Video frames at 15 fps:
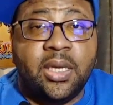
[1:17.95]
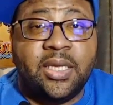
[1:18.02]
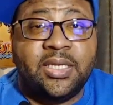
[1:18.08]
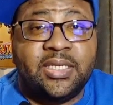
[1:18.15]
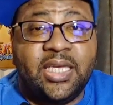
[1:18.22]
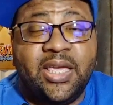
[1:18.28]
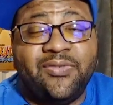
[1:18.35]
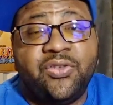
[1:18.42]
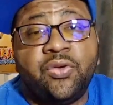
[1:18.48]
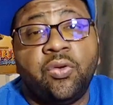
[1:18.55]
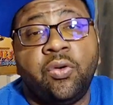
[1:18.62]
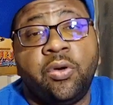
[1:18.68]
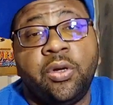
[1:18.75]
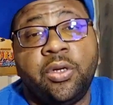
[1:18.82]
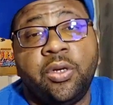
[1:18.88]
it saves
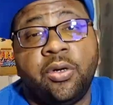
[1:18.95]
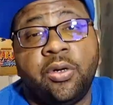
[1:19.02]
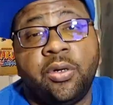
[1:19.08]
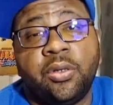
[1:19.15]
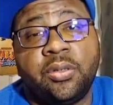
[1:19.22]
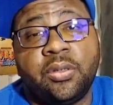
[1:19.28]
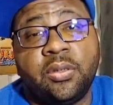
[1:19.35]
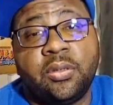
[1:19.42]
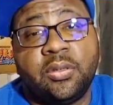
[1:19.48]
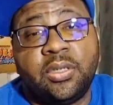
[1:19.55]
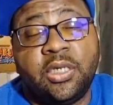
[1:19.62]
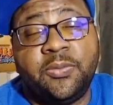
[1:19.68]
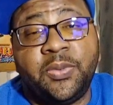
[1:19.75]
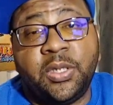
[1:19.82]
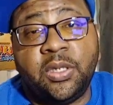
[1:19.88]
you on your
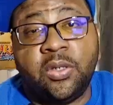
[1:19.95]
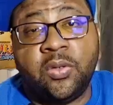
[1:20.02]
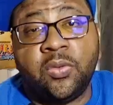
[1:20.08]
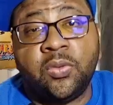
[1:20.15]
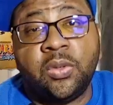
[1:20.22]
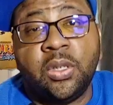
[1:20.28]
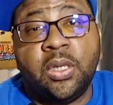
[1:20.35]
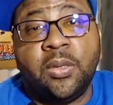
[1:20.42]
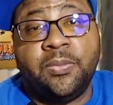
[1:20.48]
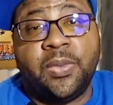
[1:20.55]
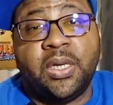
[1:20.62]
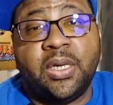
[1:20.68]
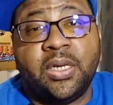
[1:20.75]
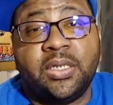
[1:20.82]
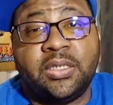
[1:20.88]
CPU
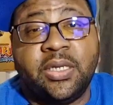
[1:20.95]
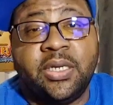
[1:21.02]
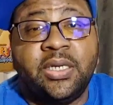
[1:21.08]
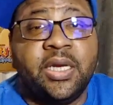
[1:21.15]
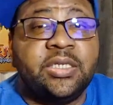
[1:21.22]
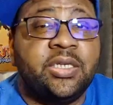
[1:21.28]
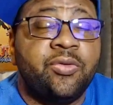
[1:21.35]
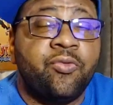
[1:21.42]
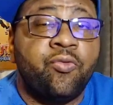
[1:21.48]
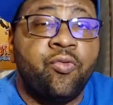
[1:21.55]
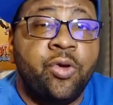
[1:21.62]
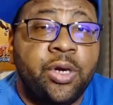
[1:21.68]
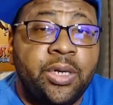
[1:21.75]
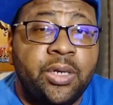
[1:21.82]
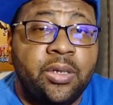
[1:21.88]
because it doesn't
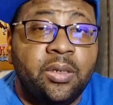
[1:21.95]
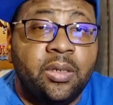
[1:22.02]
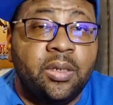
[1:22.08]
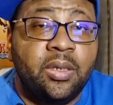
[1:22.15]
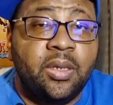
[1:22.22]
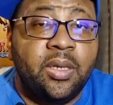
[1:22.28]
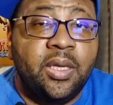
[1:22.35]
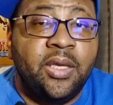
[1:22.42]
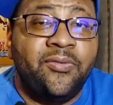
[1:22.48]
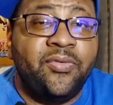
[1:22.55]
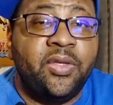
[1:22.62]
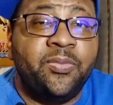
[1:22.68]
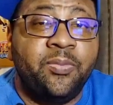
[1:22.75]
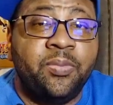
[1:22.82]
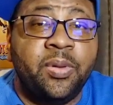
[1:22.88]
run
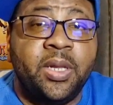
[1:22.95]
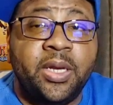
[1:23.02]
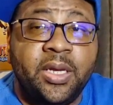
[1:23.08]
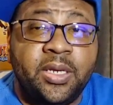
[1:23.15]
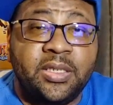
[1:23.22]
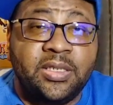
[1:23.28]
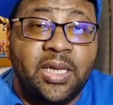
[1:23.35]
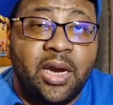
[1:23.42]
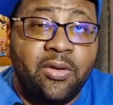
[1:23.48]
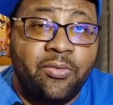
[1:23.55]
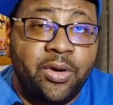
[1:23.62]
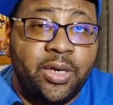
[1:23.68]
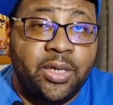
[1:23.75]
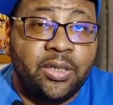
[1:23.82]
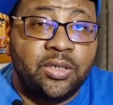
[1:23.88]
if the plugin is not
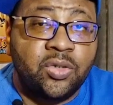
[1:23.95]
running.